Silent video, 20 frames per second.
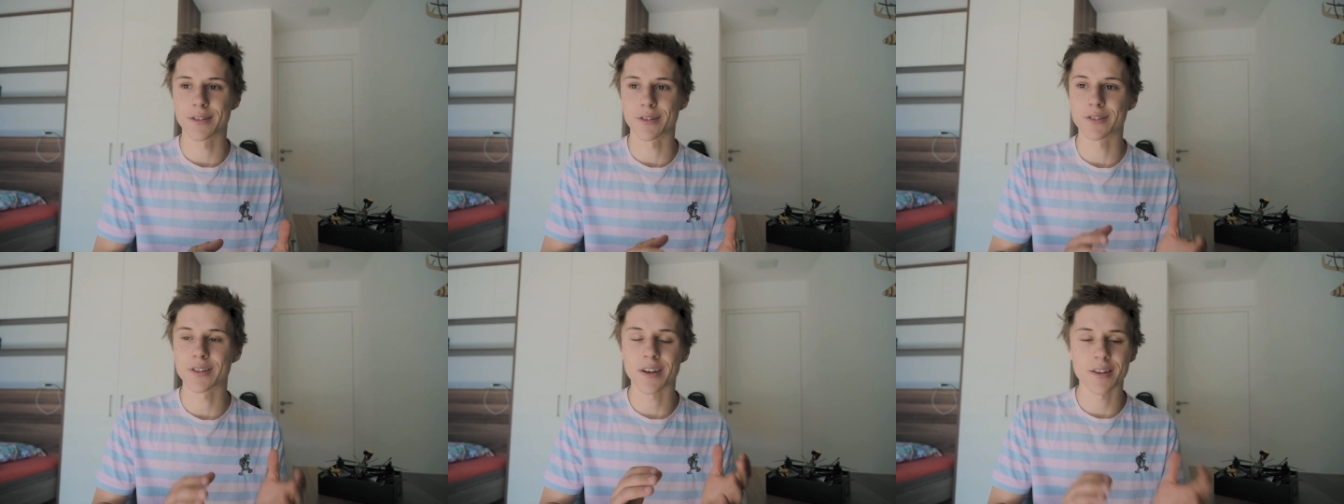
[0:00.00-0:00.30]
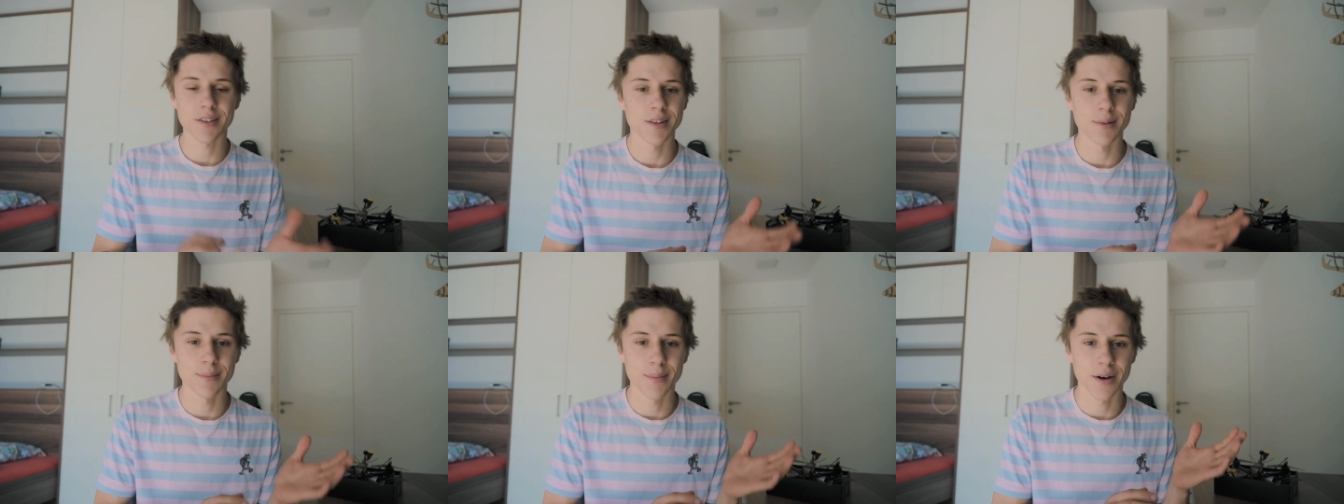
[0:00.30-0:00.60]
or
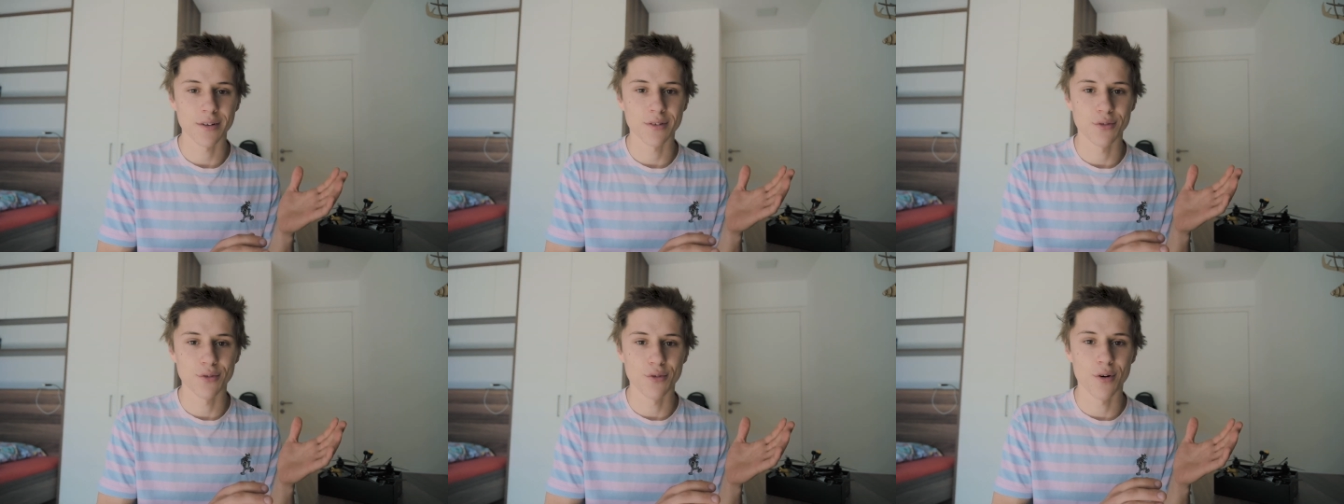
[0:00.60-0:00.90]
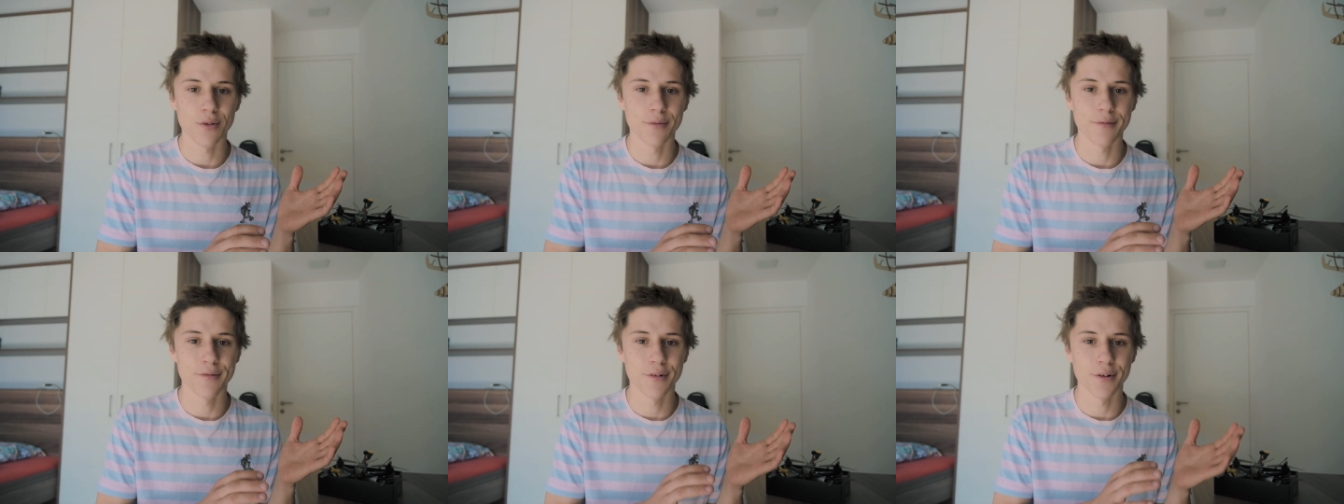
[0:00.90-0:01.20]
just about
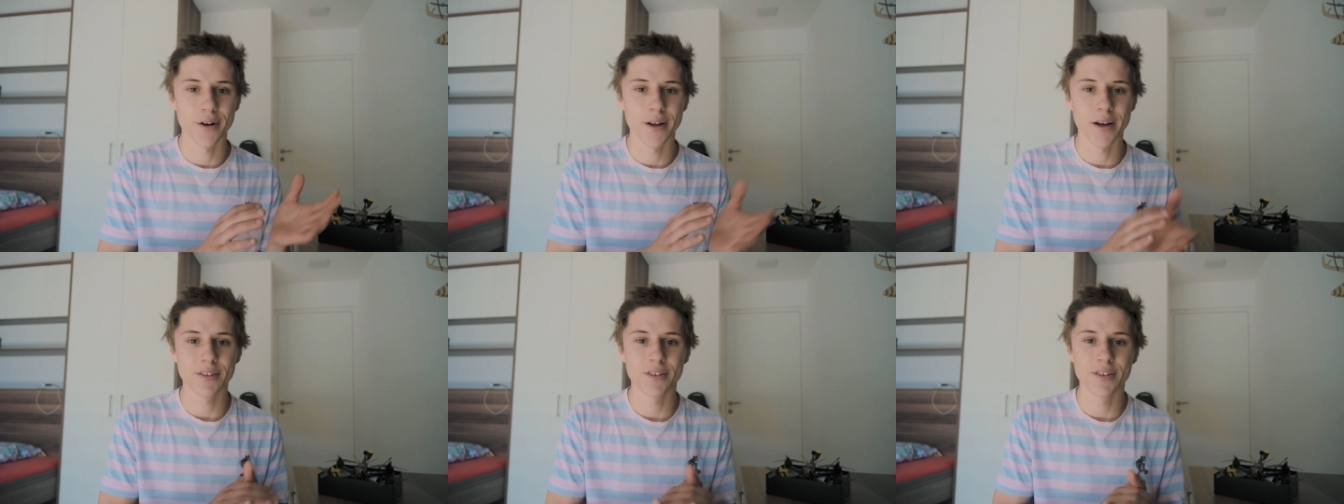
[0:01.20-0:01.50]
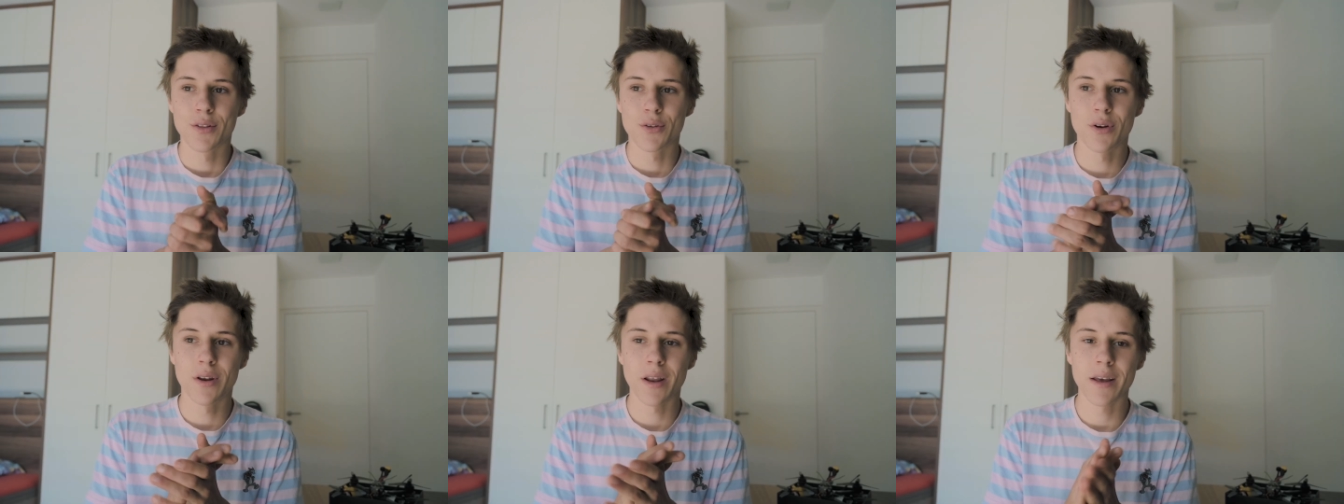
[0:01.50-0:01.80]
drone
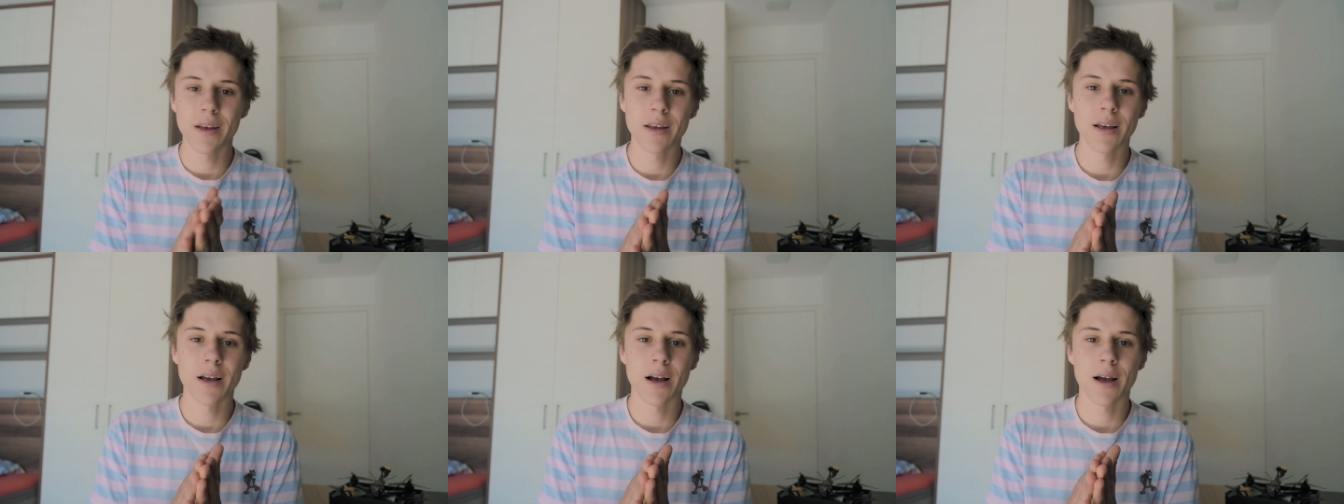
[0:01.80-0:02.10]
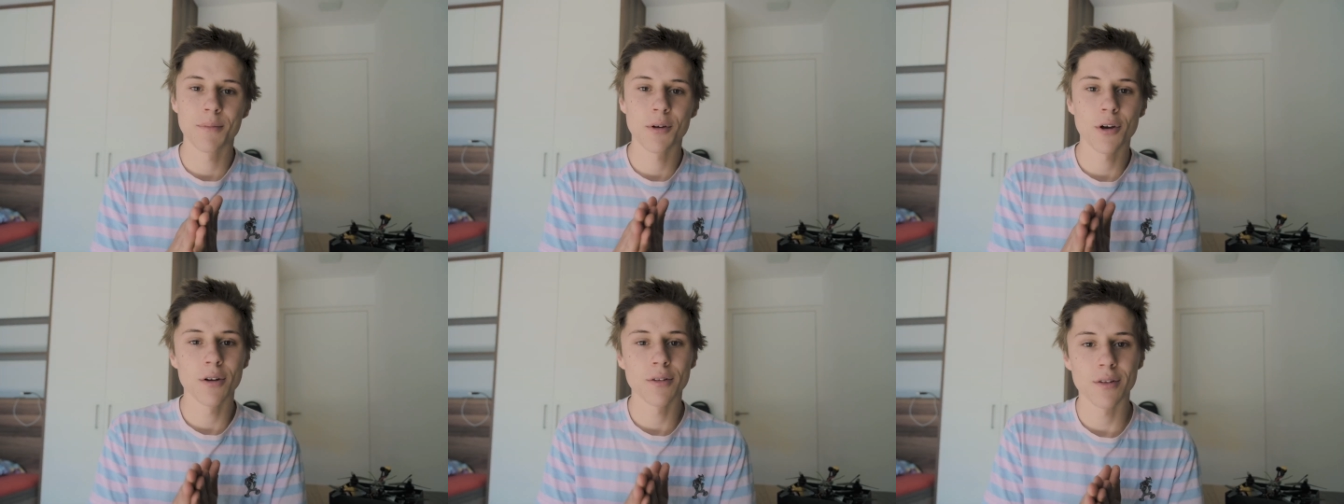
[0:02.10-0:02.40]
footage. Today
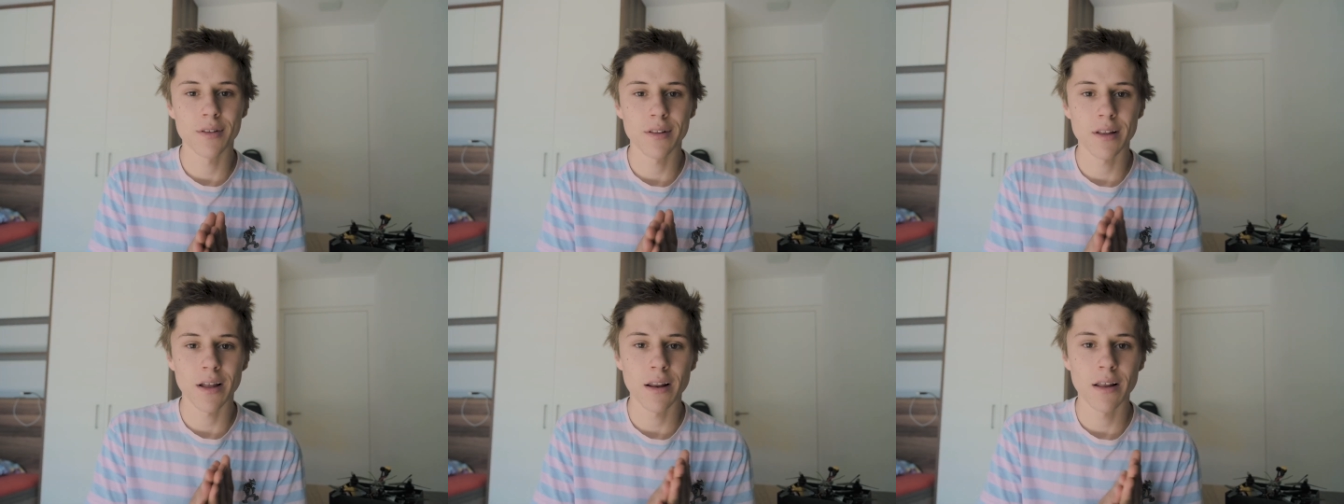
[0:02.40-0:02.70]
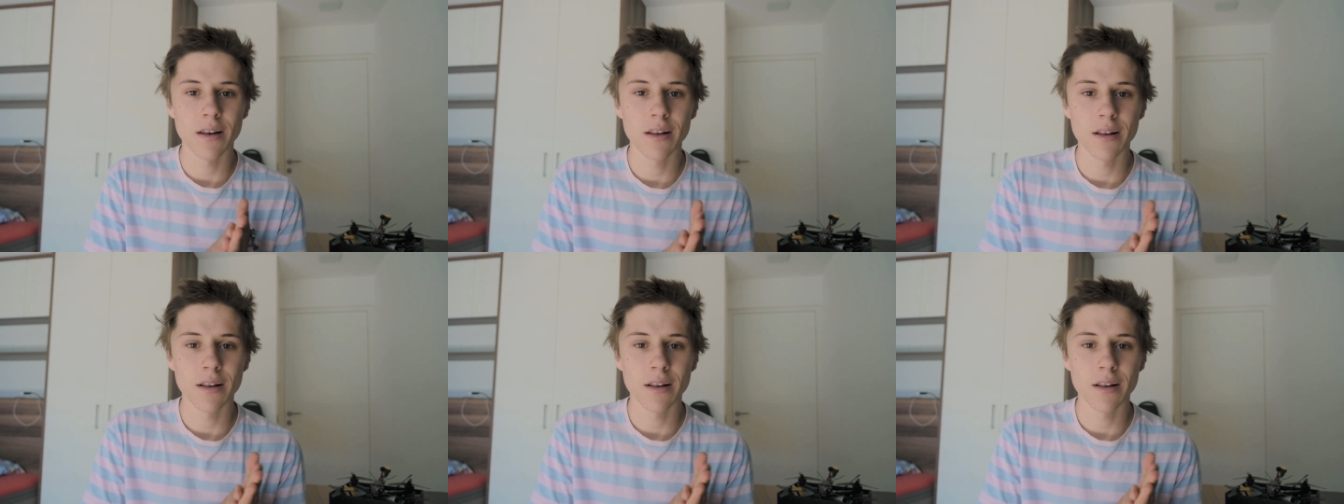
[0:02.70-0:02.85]
I'm going to tell a